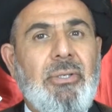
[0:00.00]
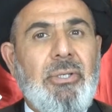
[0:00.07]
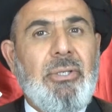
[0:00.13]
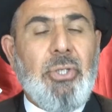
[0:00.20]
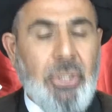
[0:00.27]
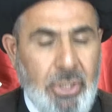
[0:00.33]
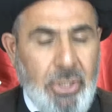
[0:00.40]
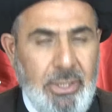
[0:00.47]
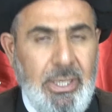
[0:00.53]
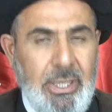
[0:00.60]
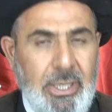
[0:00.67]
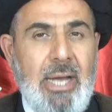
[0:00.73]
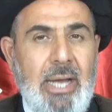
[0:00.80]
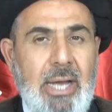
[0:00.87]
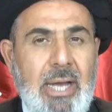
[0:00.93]
You should
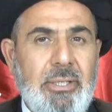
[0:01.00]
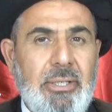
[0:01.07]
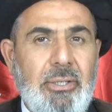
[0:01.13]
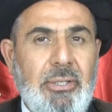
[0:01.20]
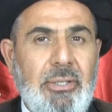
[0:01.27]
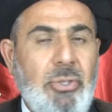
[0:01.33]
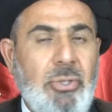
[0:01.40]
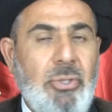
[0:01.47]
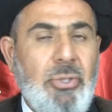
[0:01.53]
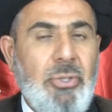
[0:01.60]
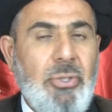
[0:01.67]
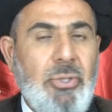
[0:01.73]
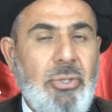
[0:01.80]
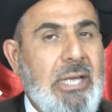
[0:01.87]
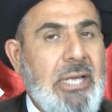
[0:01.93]
ask. You should
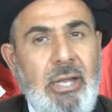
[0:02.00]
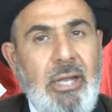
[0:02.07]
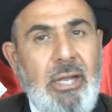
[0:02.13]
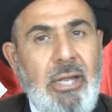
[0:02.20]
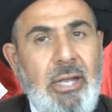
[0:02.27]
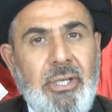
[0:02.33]
ask everything.